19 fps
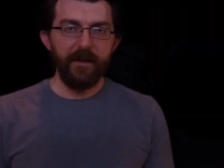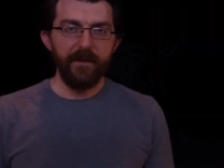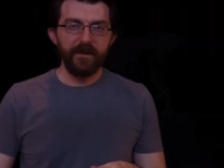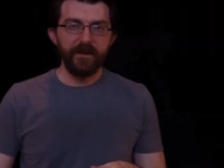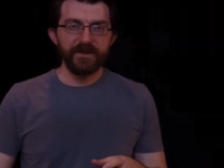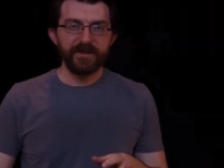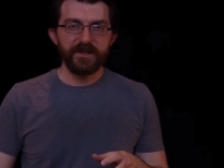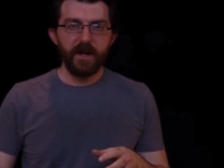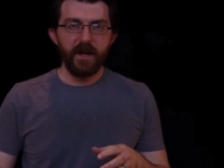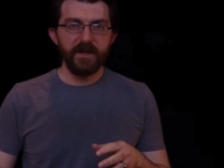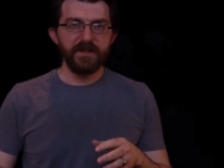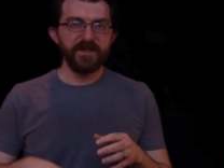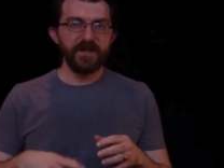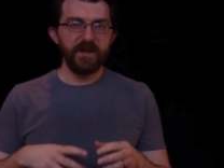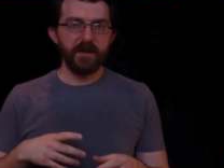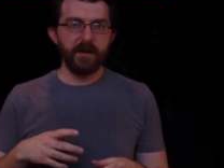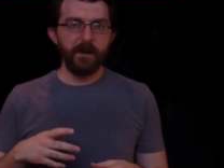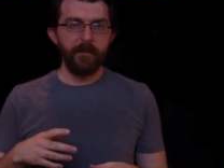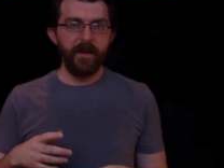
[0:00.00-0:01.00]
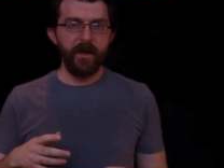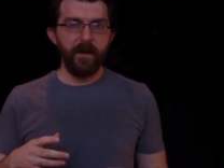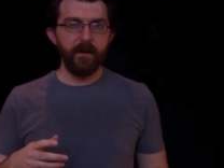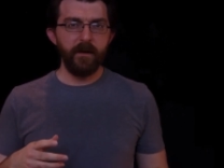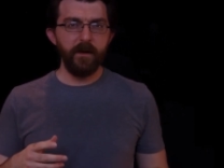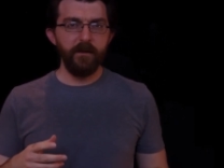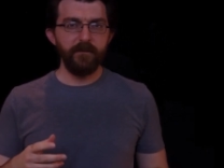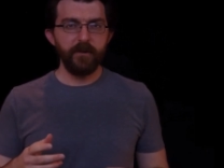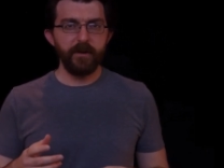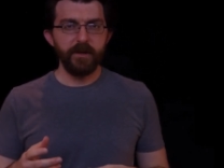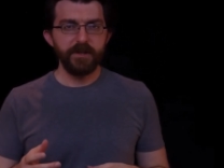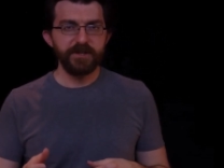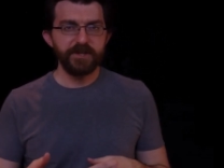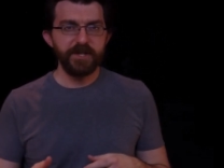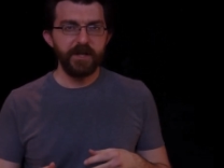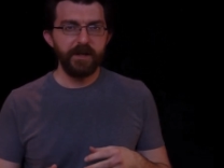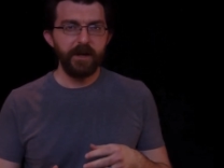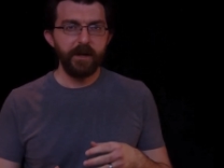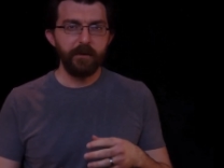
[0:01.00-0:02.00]
There's a certain amount of
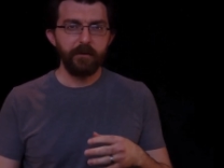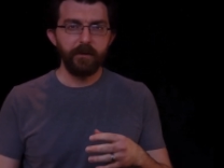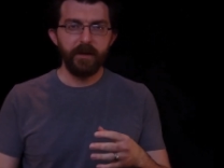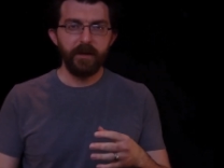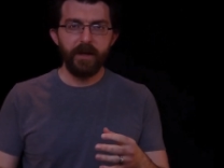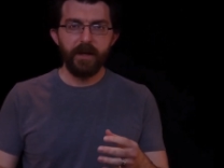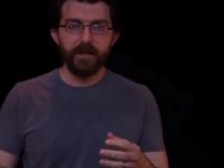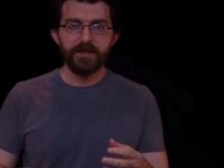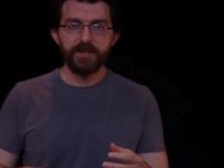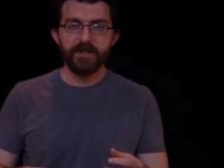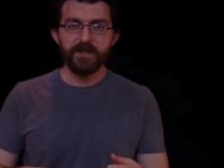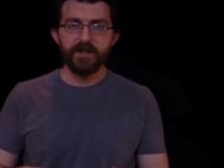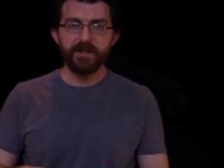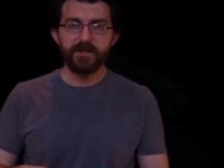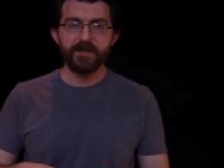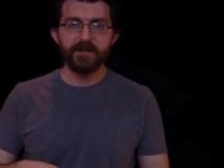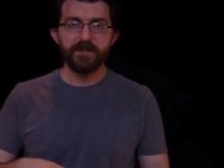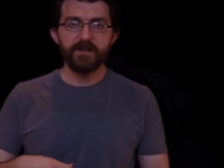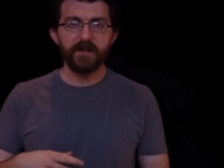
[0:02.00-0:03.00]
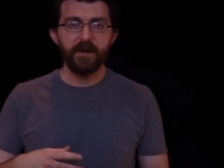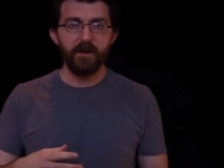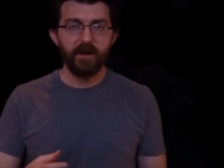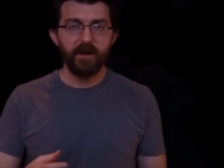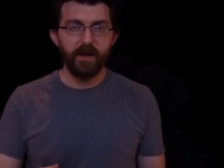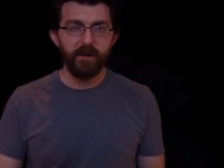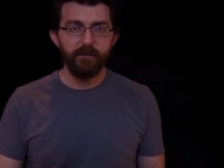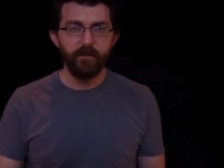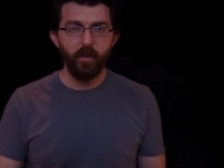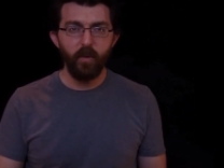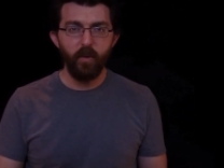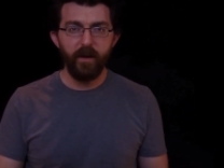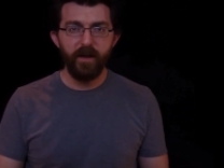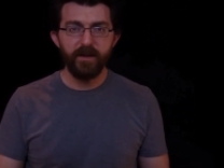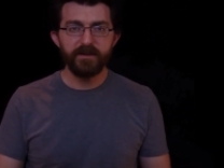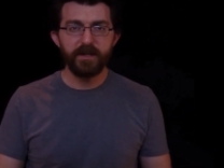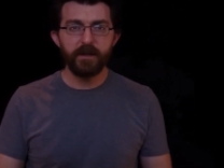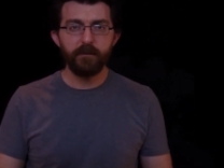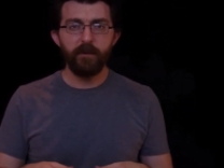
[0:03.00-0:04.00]
Christian and creationist talking
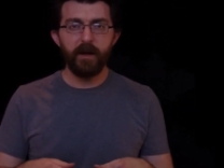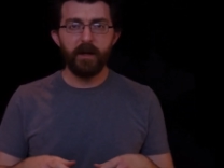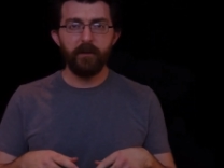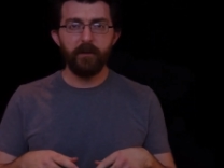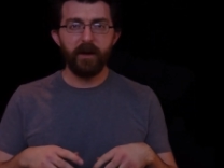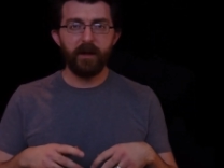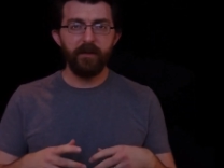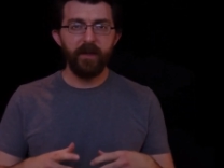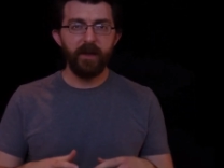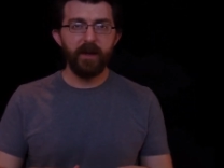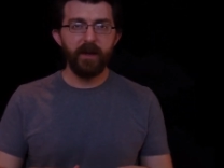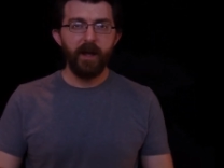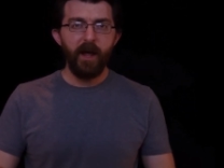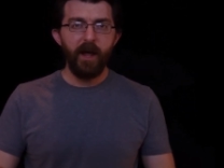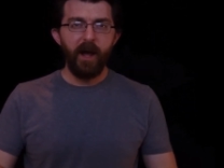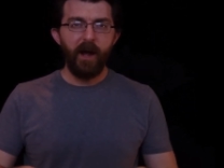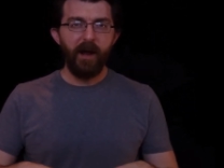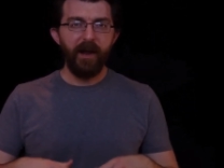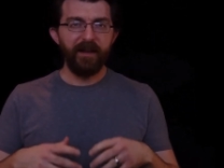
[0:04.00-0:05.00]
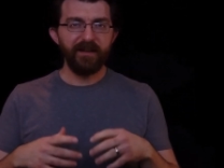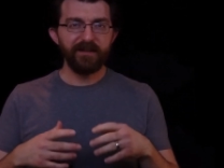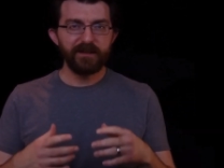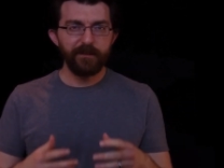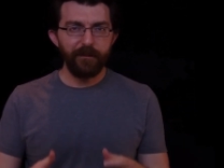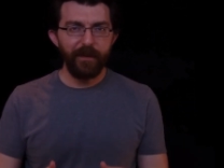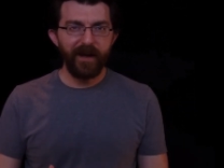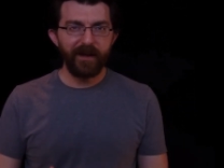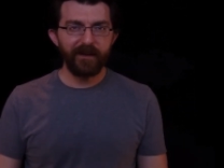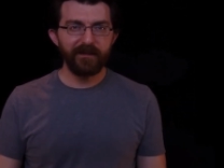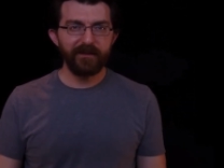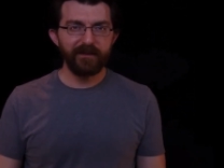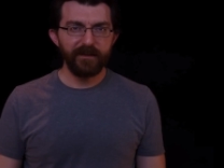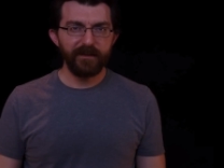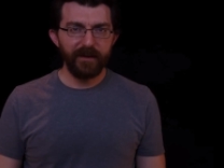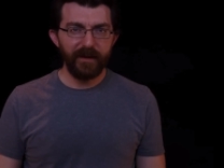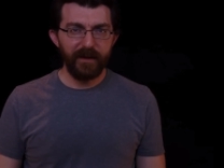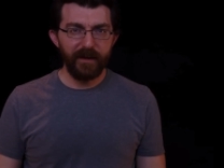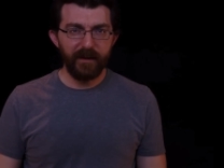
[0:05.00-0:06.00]
points and rhetoric that I
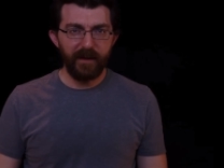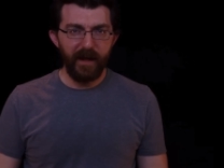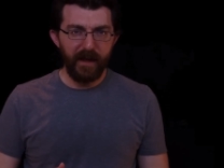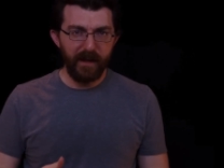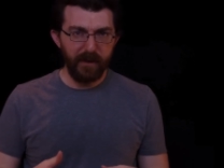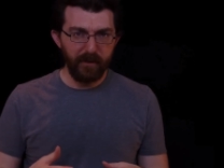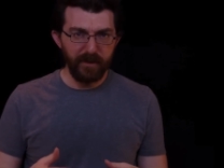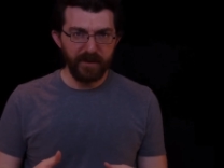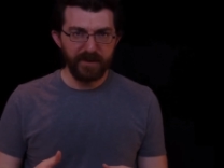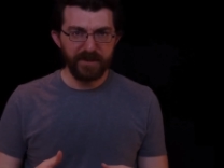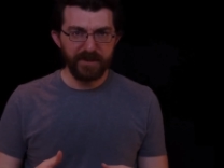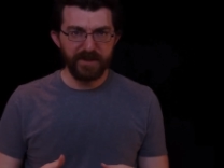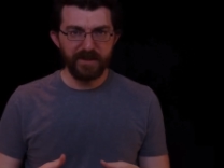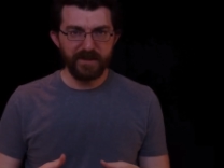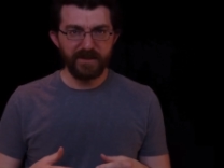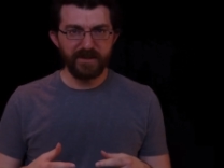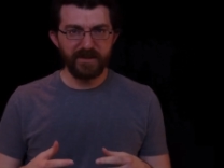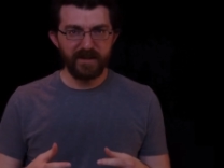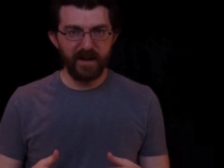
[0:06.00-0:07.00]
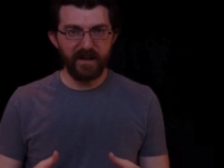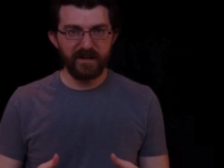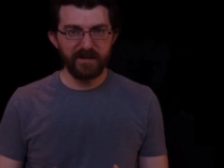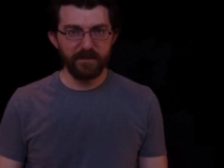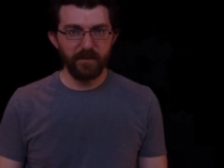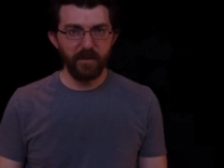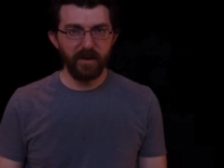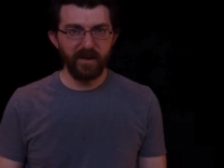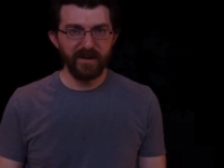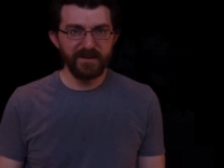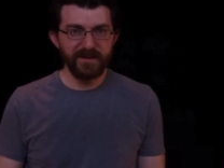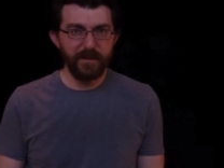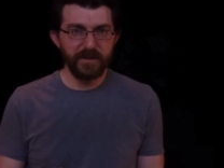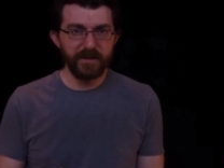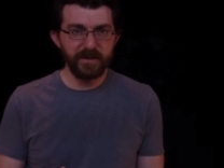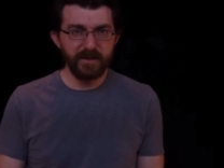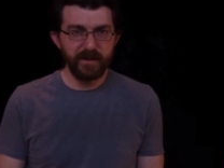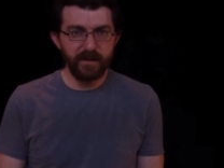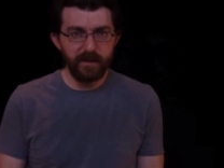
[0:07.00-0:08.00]
expect in a Christian science book,
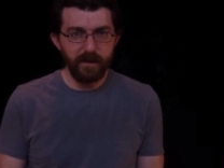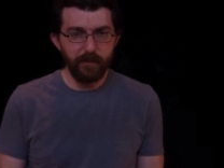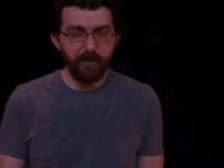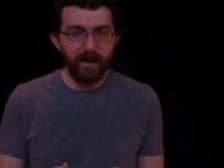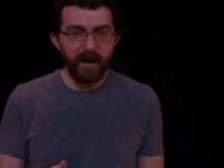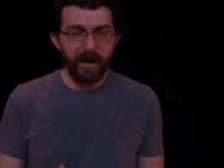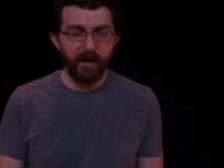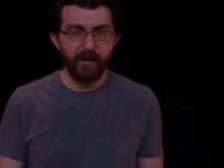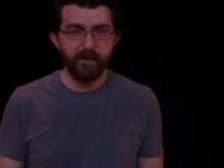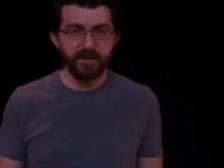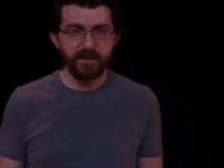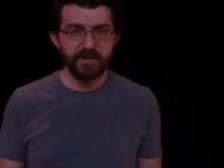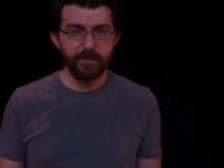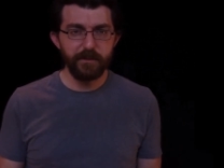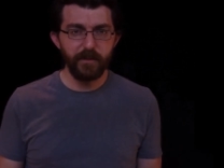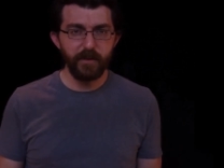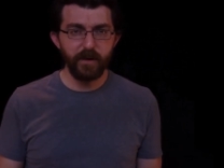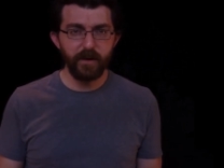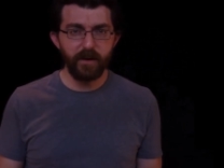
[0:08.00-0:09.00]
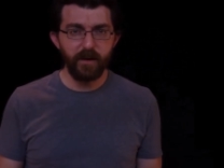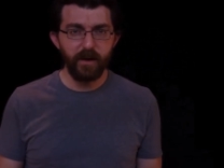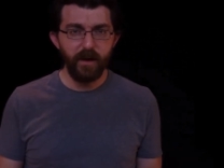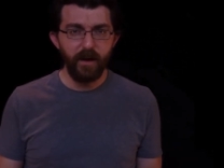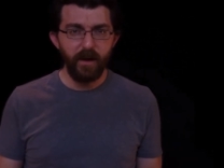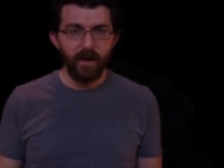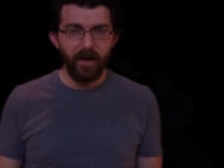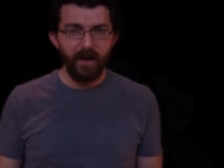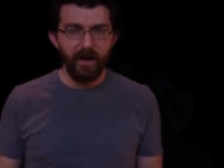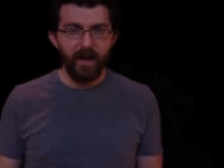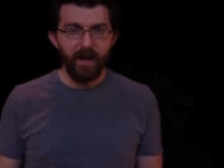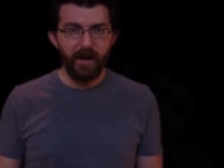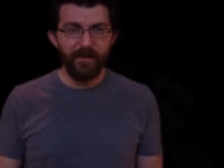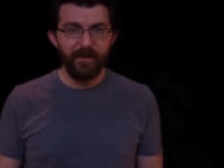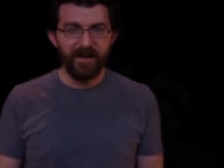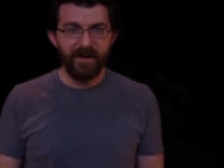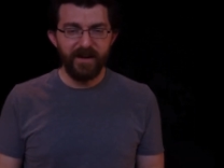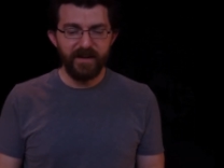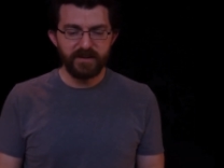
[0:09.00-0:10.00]
especially a biology book. I
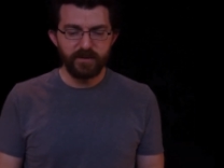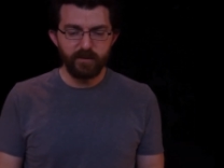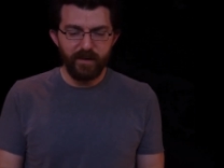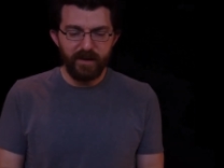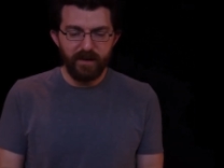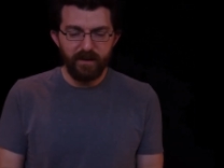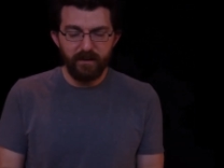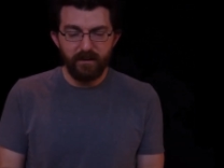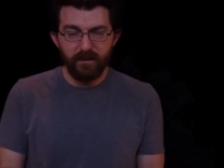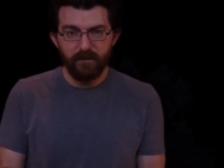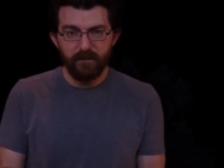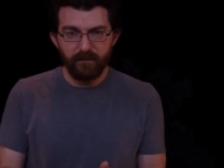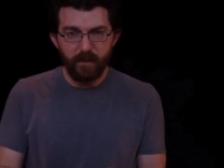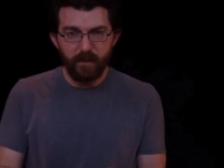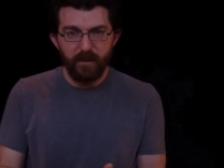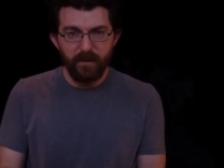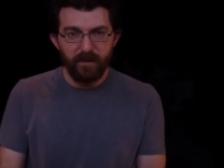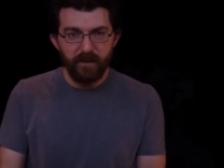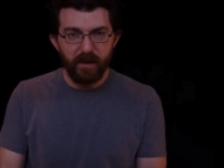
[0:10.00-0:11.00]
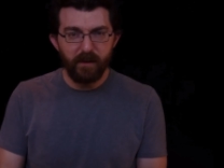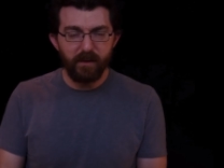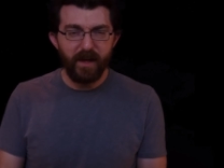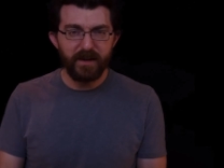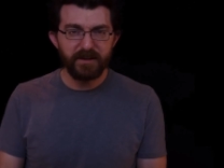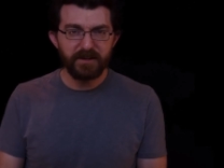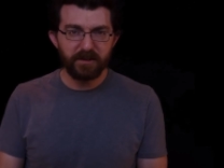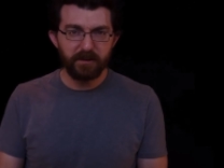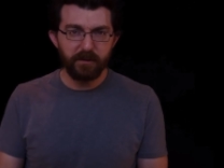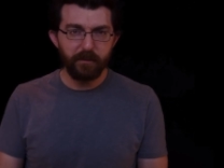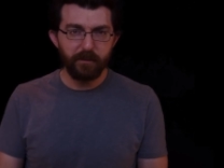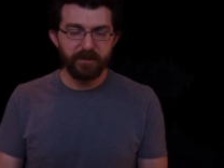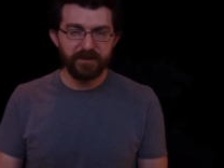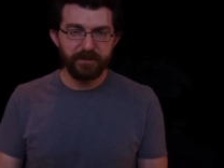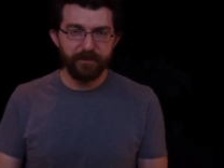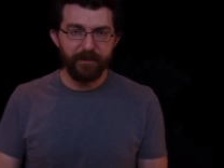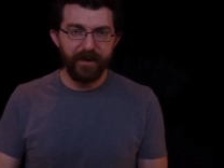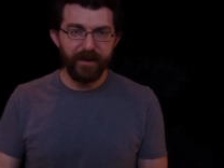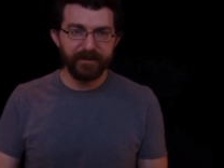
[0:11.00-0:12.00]
mean, it's written from a theological
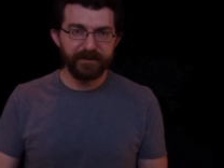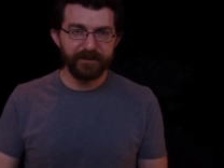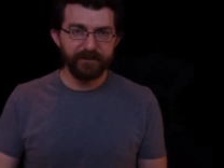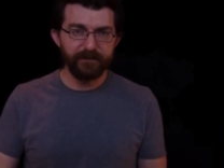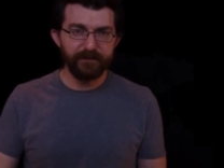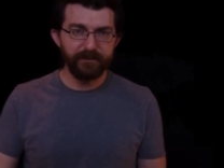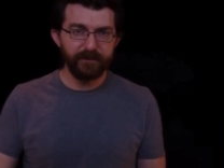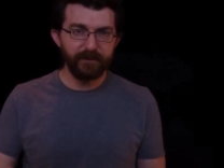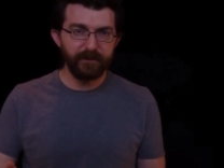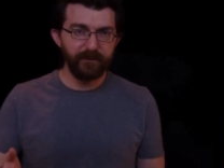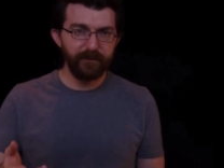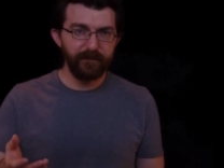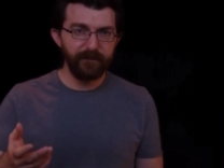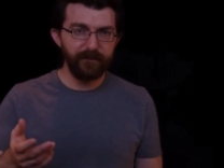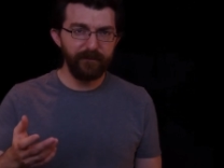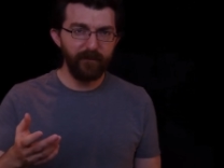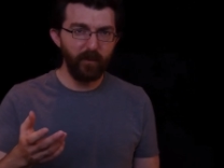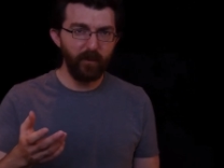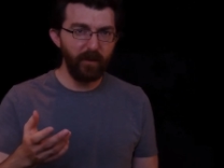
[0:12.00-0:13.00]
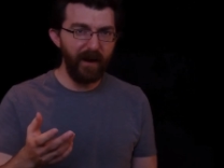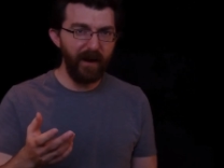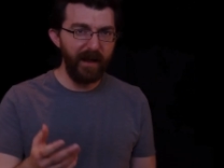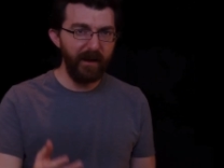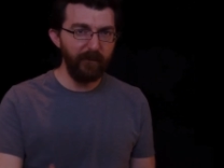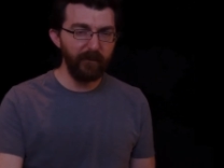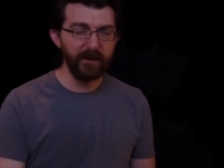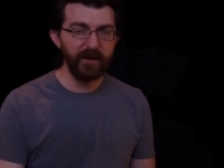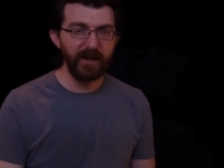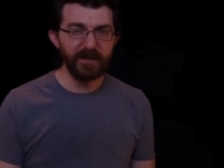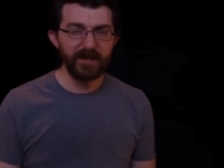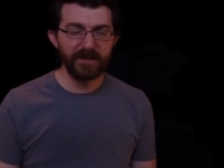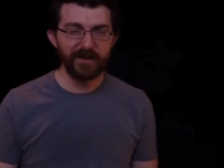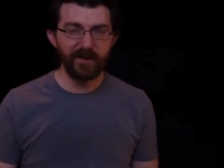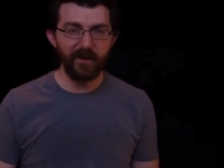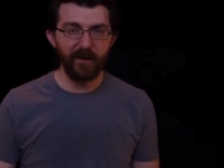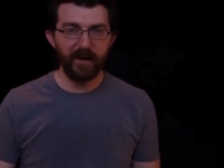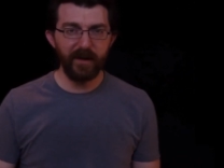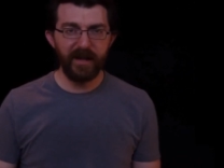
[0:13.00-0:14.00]
perspective for a
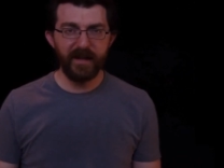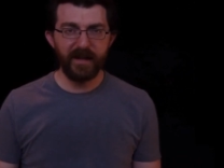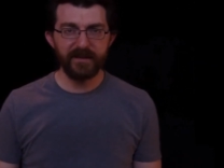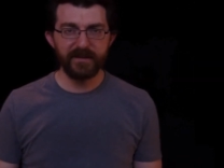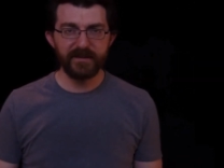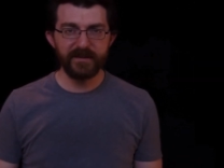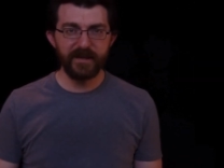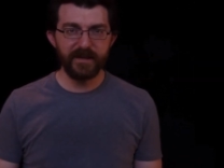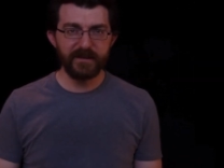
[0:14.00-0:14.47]
religious audience.